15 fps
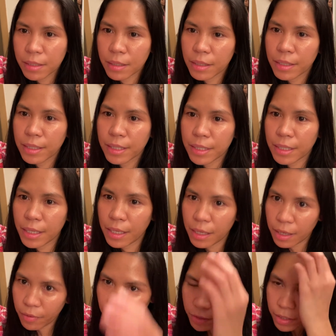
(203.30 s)

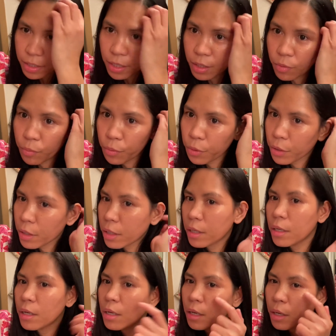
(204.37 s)
See if it's gonna work
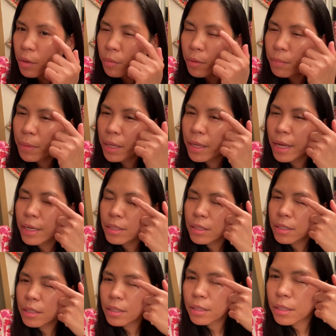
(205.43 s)
with my
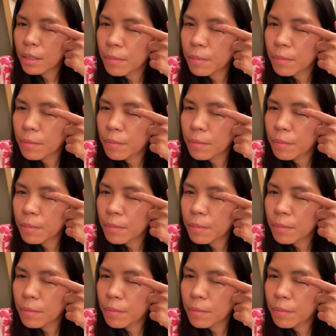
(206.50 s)
lashes.